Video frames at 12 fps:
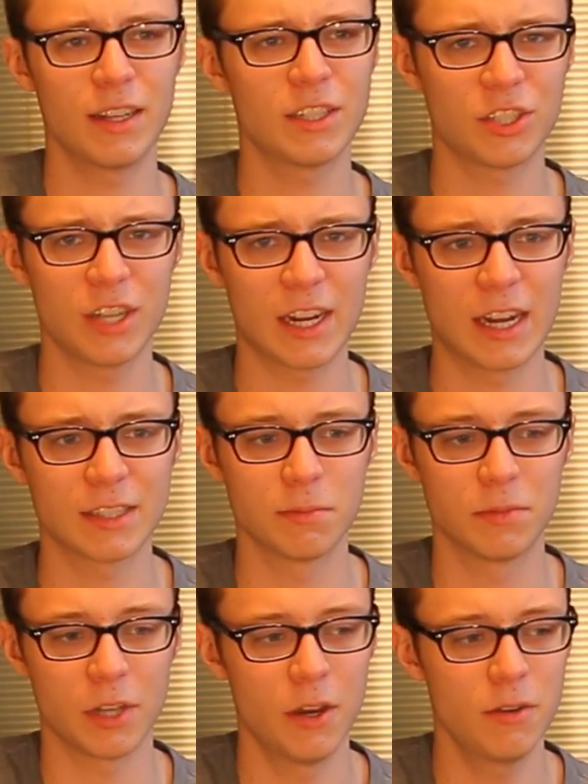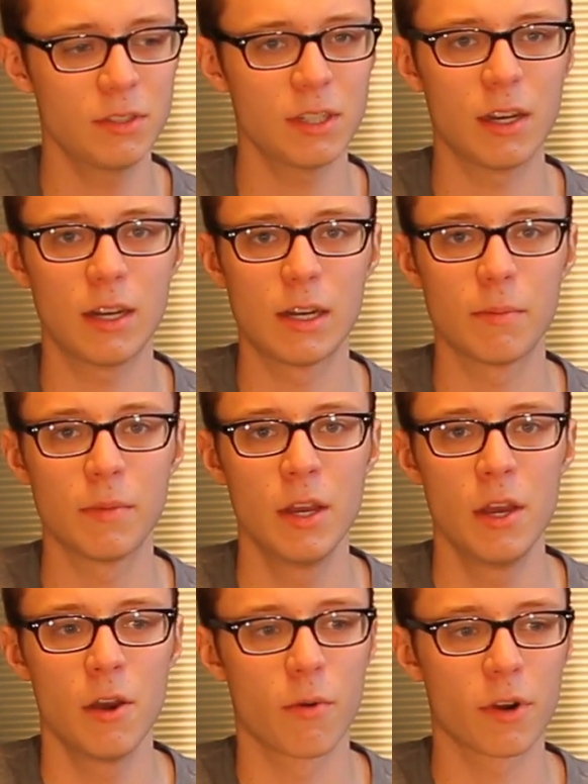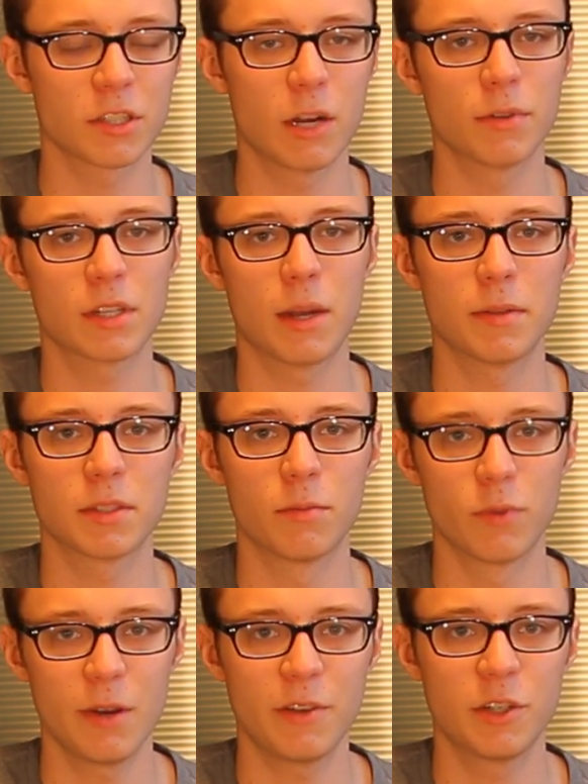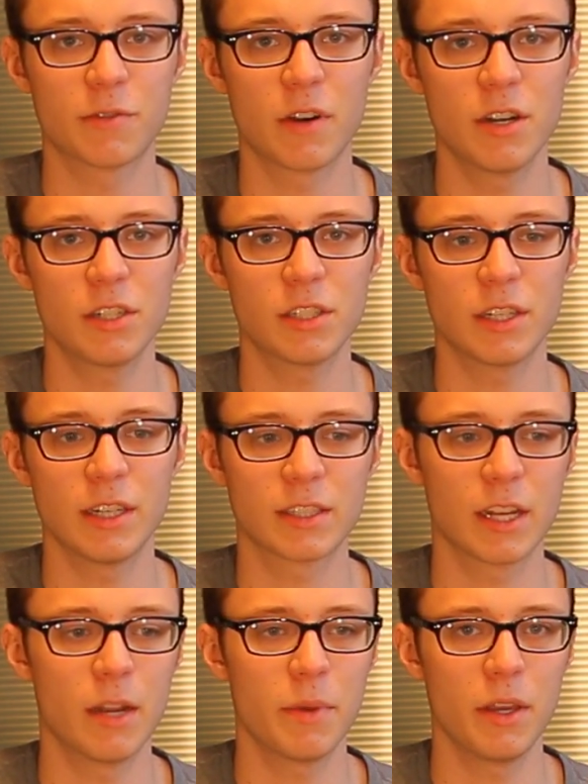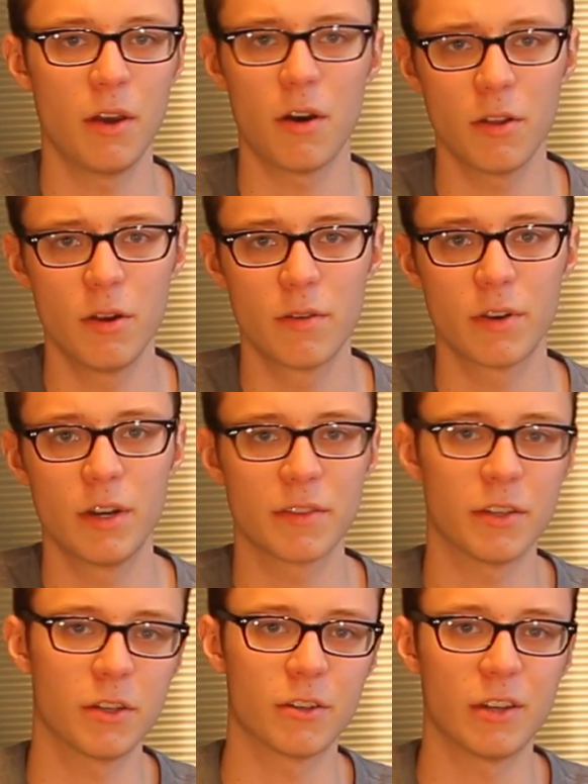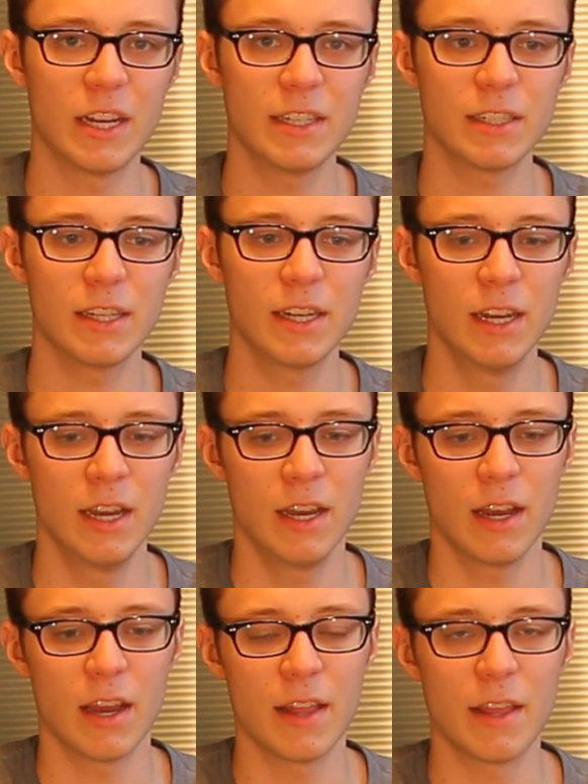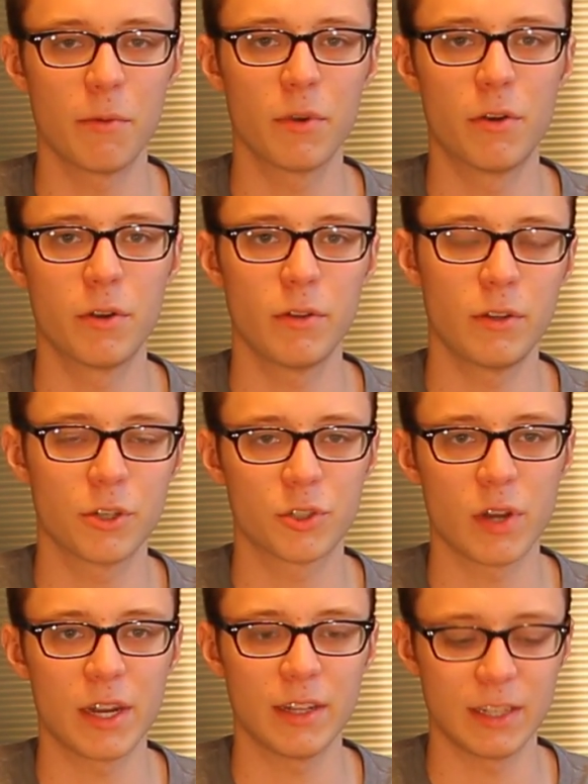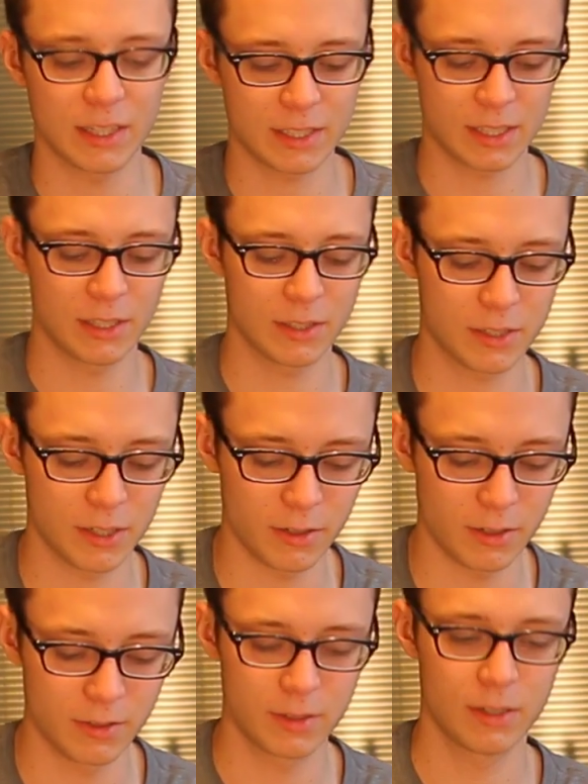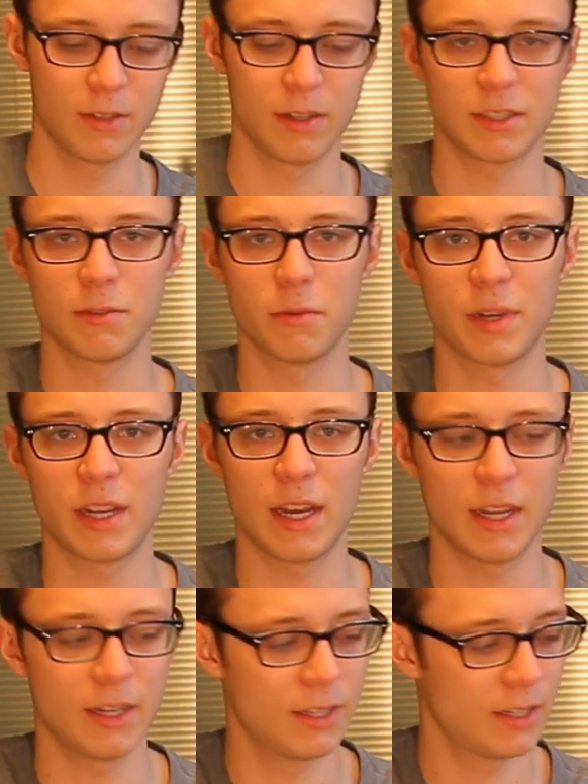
let's check out some tones. We're going to start with kind of some riffage first. It's going to be all over, nothing crazy, and then we'll go into little shreddy licks. So let's see what we got.